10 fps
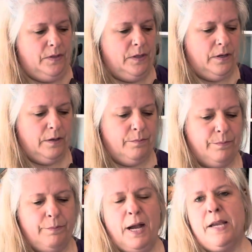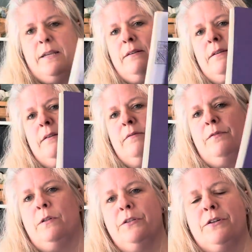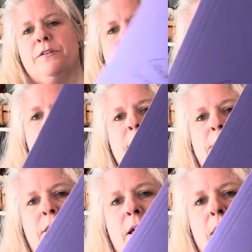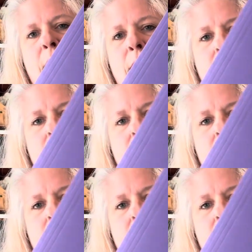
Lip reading: the pocket folders because they